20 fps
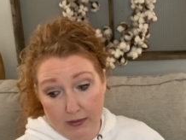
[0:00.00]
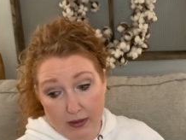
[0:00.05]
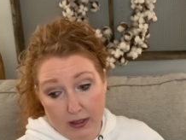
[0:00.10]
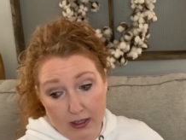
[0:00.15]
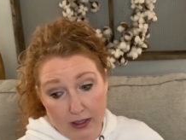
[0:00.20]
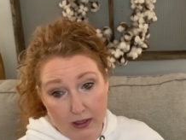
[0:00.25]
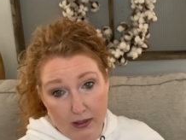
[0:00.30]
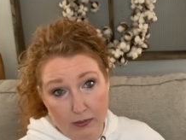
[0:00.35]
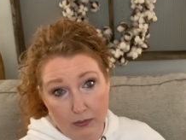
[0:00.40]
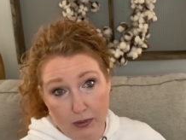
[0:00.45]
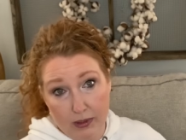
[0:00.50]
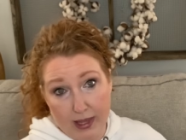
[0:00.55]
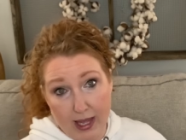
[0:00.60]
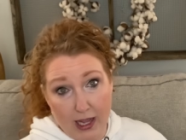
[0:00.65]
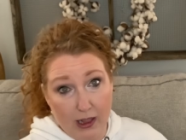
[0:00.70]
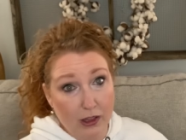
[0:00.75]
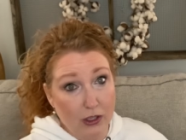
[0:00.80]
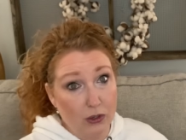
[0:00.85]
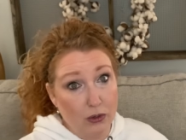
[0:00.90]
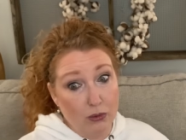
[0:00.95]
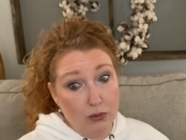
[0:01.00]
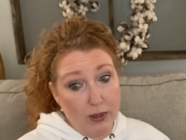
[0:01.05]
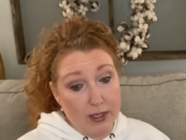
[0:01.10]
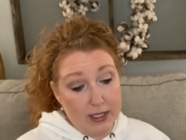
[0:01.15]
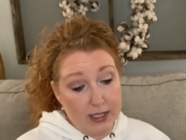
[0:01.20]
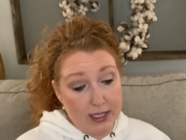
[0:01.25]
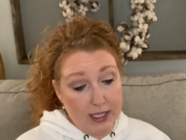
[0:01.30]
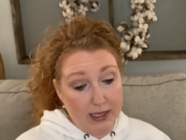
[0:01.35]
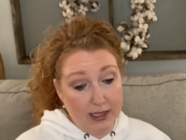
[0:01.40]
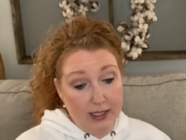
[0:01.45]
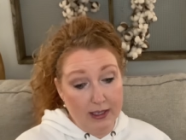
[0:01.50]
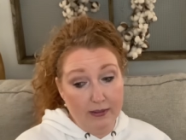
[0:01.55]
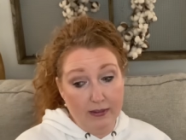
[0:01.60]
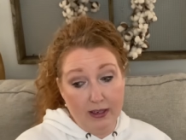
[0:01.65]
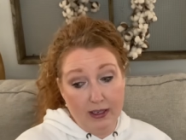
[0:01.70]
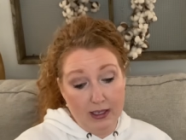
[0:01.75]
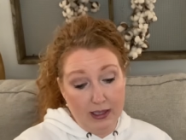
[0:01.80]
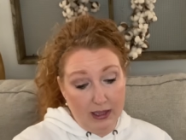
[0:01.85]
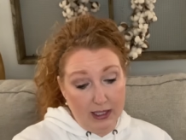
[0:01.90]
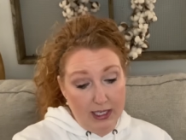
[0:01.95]
it with that little rusty lid,
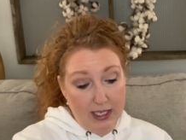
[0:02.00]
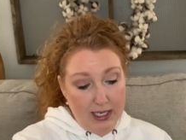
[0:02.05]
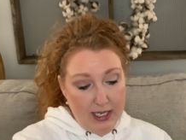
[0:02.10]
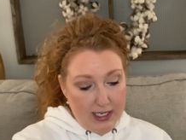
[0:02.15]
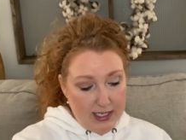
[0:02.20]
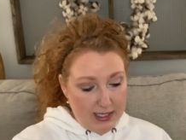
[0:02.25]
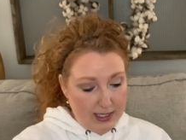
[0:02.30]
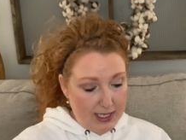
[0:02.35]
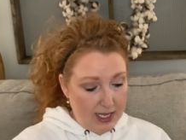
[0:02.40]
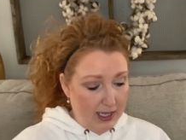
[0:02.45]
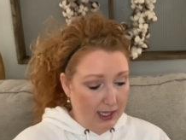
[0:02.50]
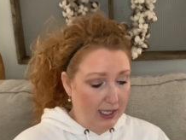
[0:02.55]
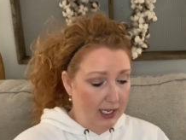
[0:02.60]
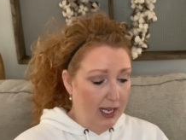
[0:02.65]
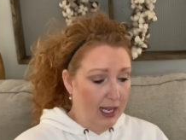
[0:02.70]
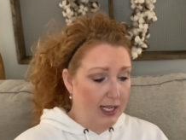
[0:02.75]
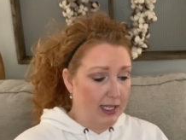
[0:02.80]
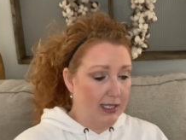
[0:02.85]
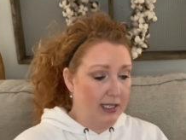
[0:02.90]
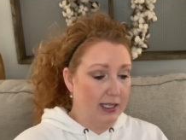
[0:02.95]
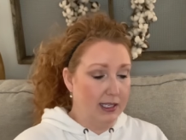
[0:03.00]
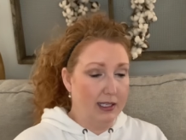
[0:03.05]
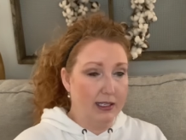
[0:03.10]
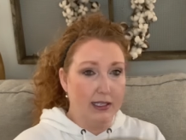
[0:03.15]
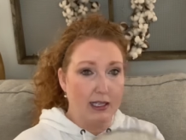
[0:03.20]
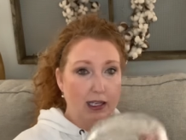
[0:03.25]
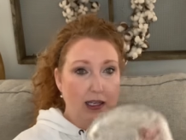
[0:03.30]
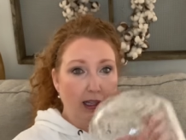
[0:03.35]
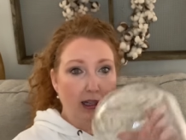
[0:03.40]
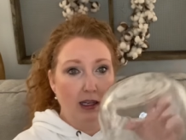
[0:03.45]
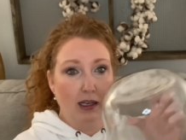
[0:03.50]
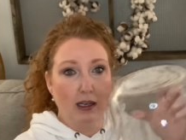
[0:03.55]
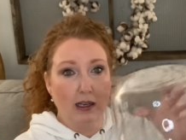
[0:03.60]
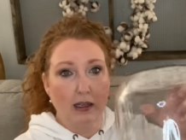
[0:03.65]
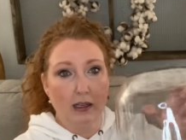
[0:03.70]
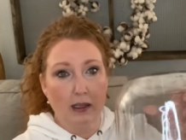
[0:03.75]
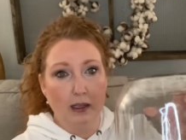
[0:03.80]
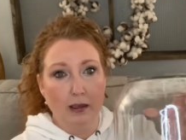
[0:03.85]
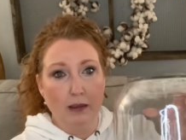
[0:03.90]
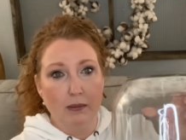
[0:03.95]
lid and sell it as is. in the
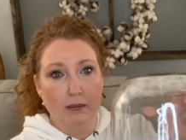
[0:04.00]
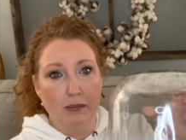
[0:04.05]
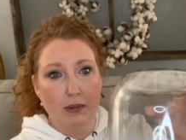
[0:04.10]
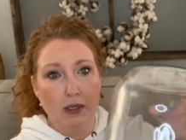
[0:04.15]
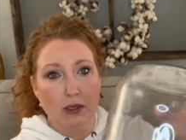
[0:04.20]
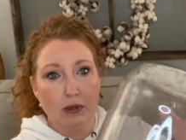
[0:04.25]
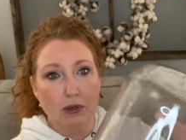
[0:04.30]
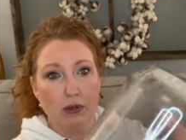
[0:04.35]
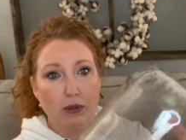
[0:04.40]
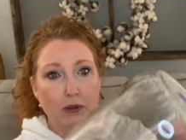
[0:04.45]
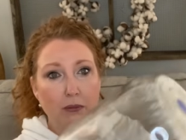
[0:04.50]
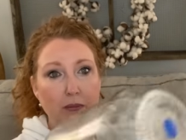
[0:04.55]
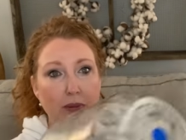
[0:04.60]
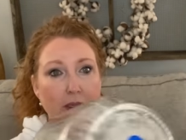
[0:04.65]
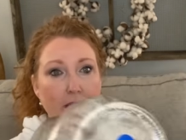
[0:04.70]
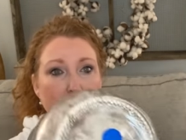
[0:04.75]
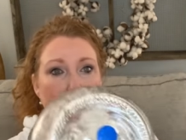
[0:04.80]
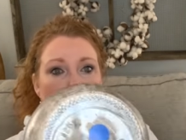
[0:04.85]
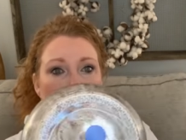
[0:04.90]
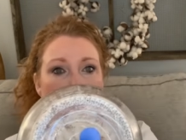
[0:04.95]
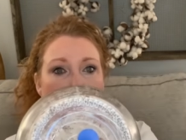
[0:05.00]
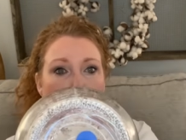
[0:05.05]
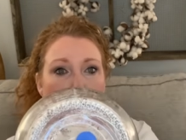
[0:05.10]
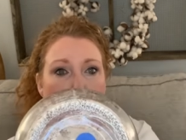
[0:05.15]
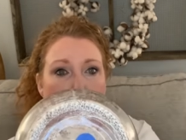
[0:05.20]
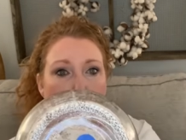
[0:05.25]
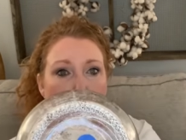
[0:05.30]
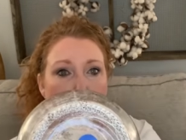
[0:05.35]
mineral buildup at the